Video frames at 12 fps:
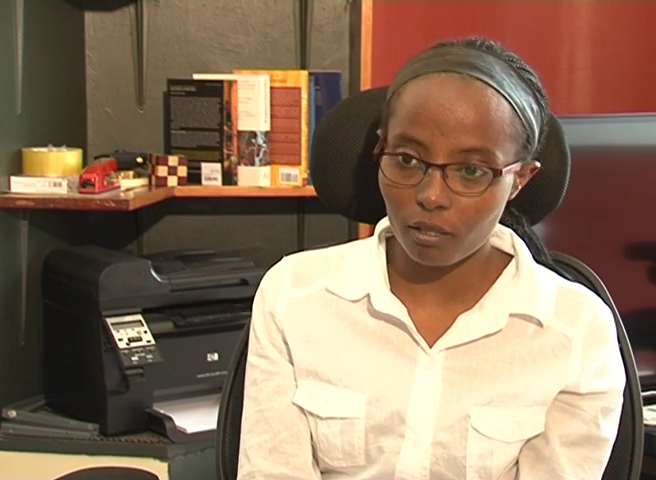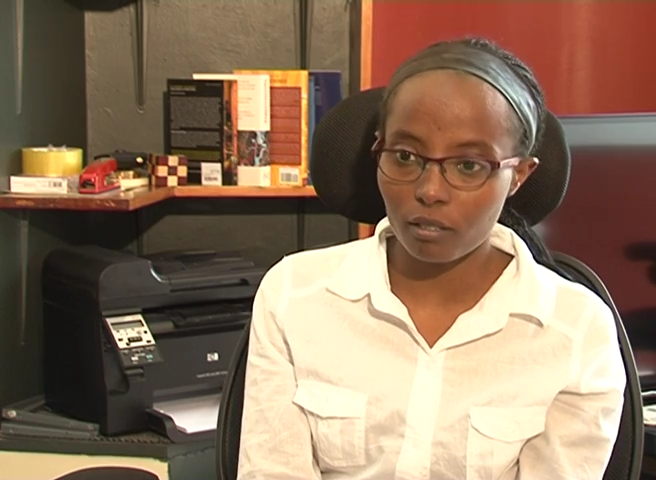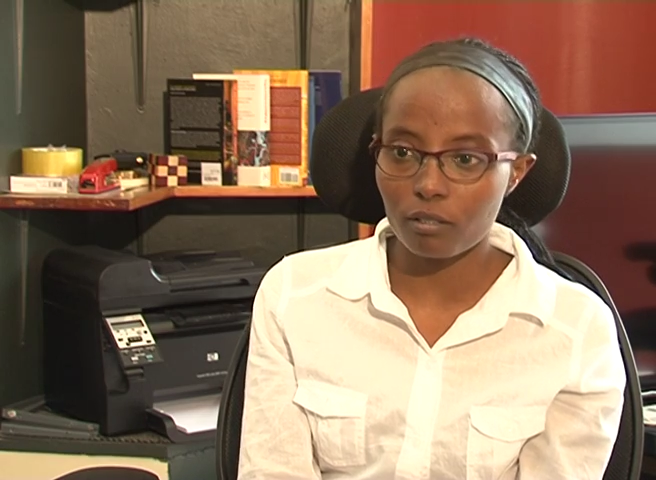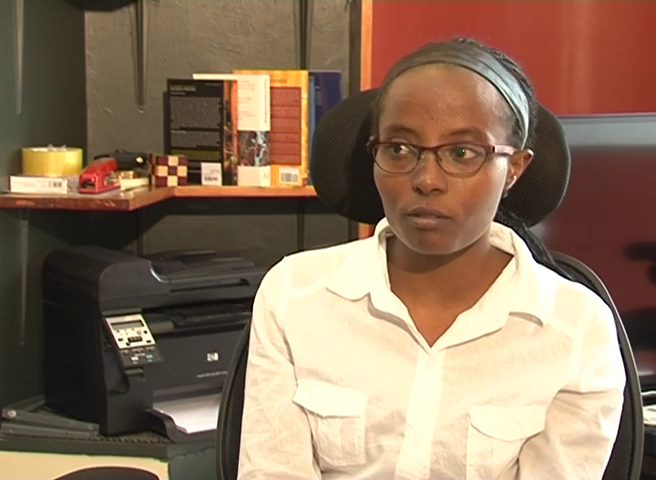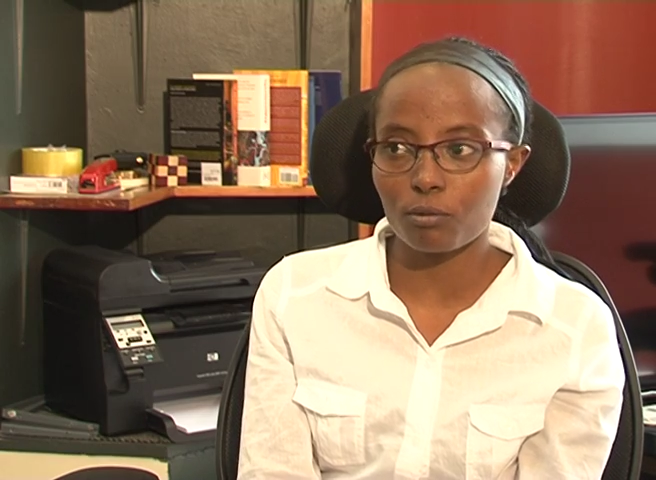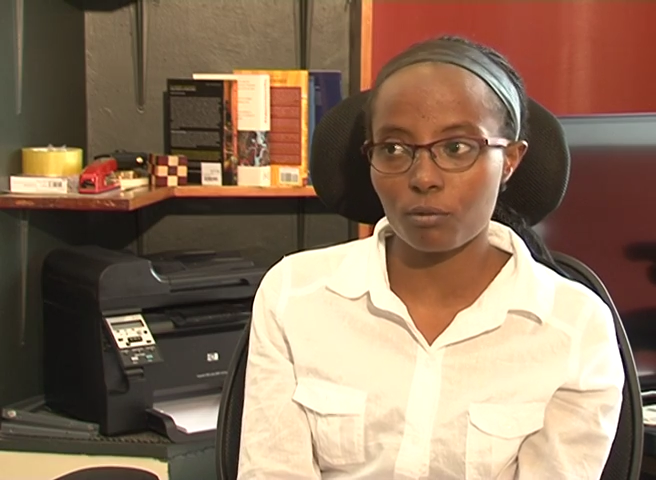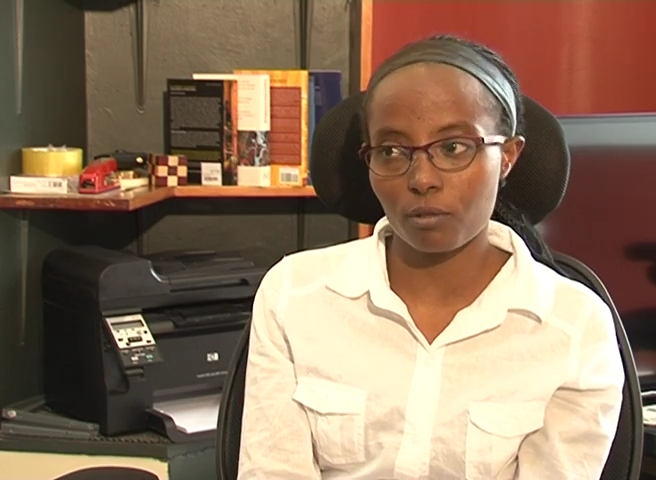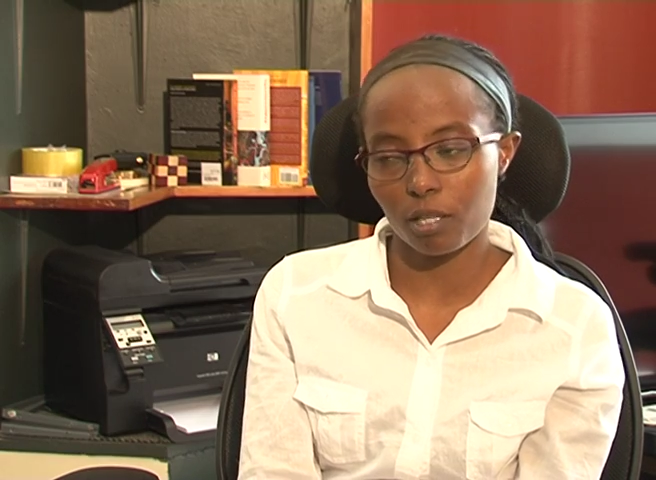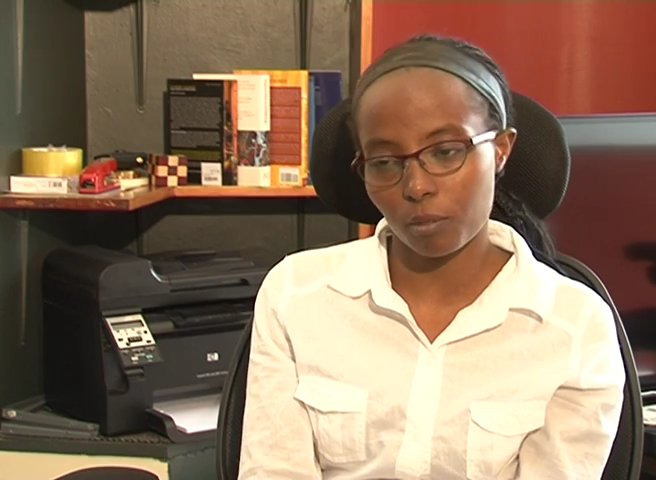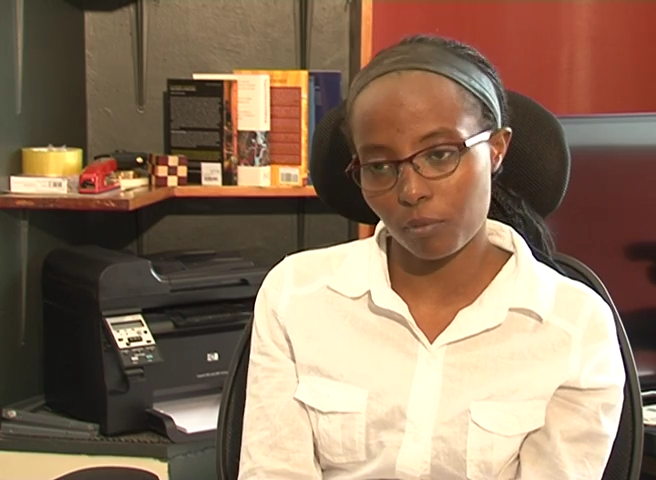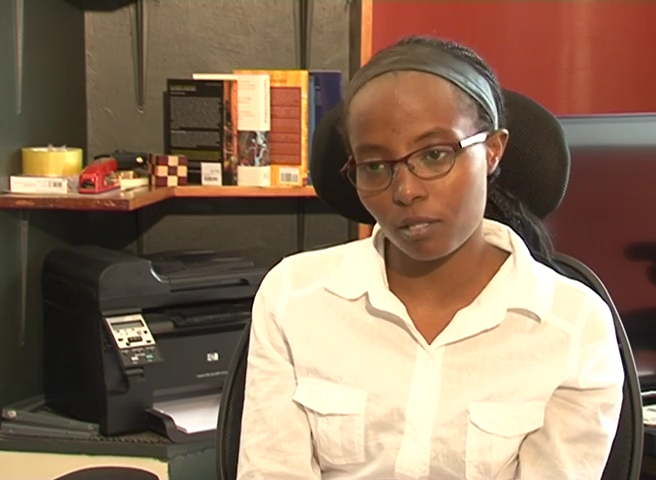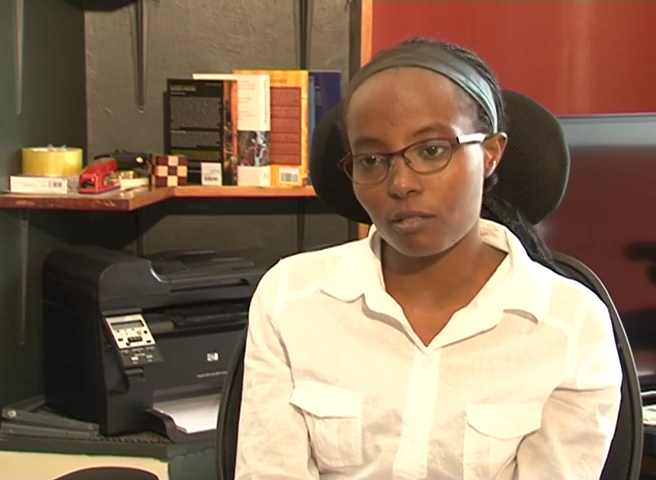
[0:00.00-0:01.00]
and so
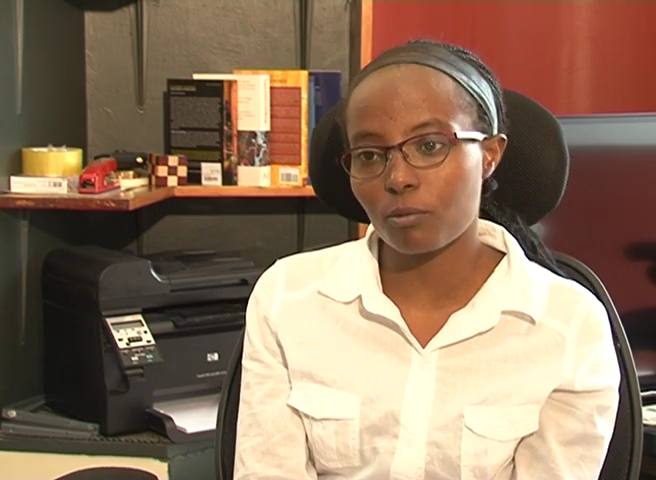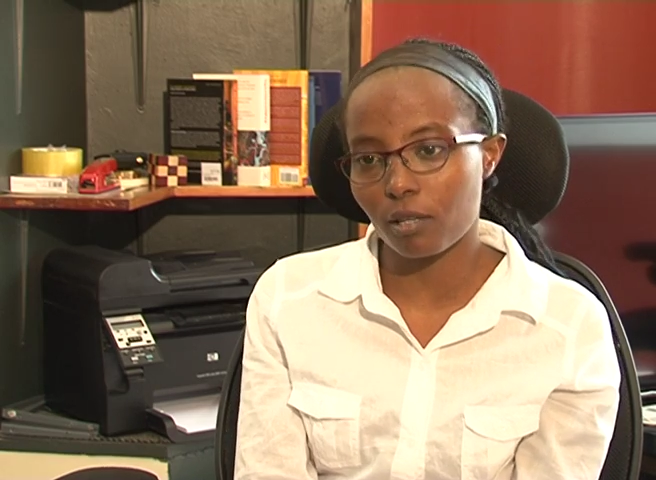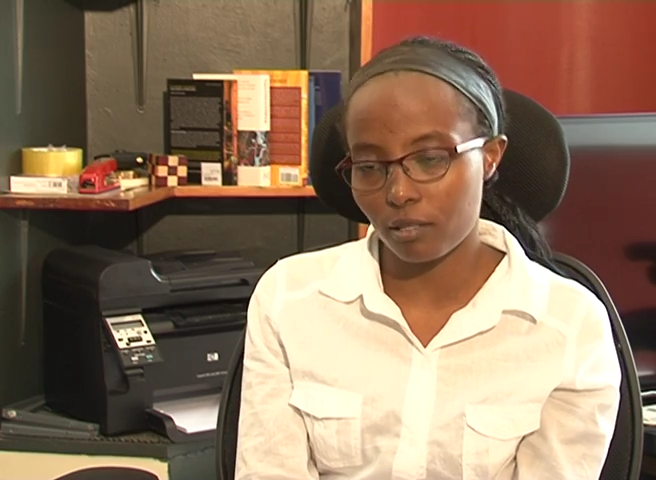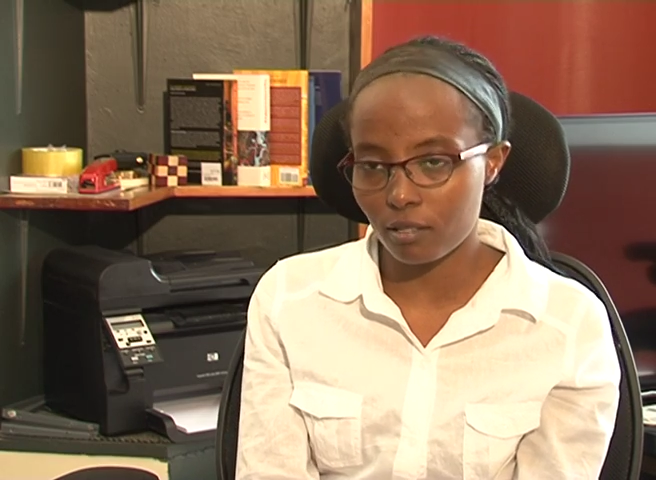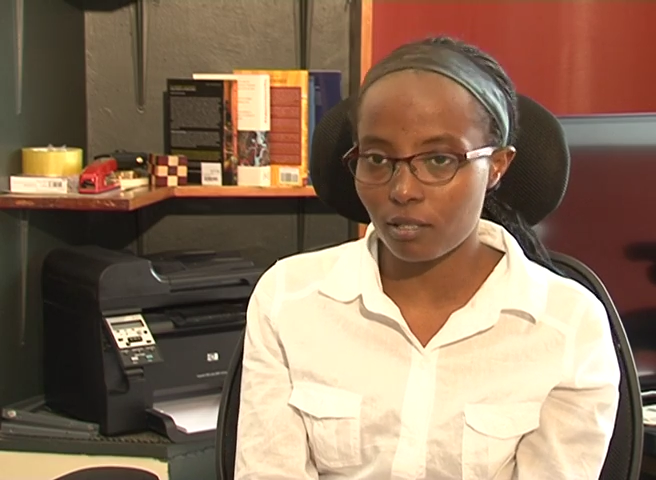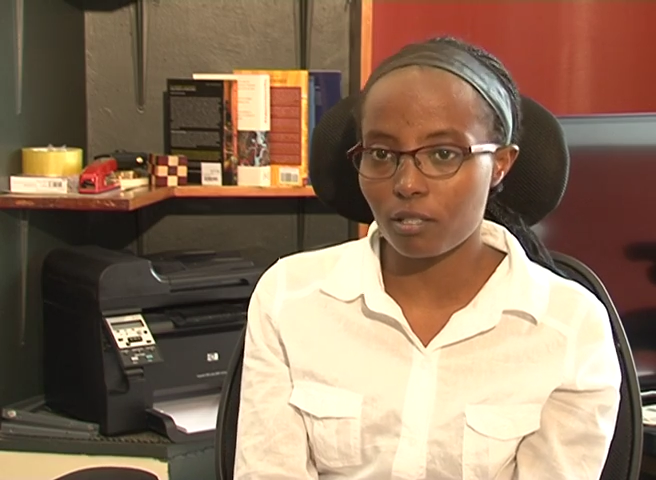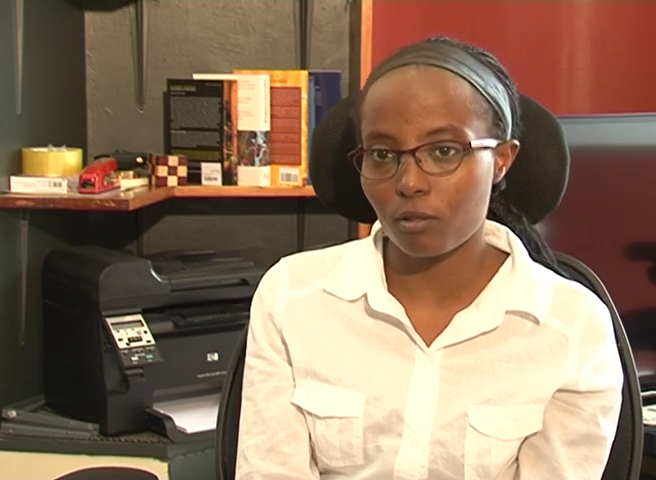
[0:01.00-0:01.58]
that means we can start